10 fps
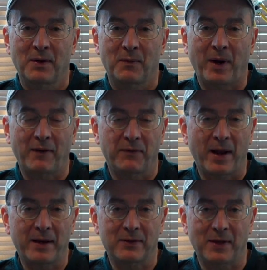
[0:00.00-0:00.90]
what I
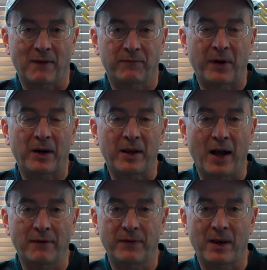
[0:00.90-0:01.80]
find is that fairly
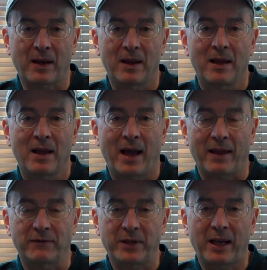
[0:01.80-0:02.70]
often I
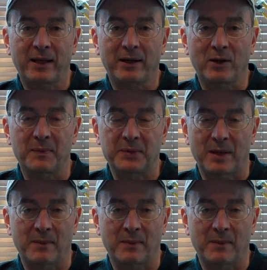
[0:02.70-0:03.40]
have tailing loops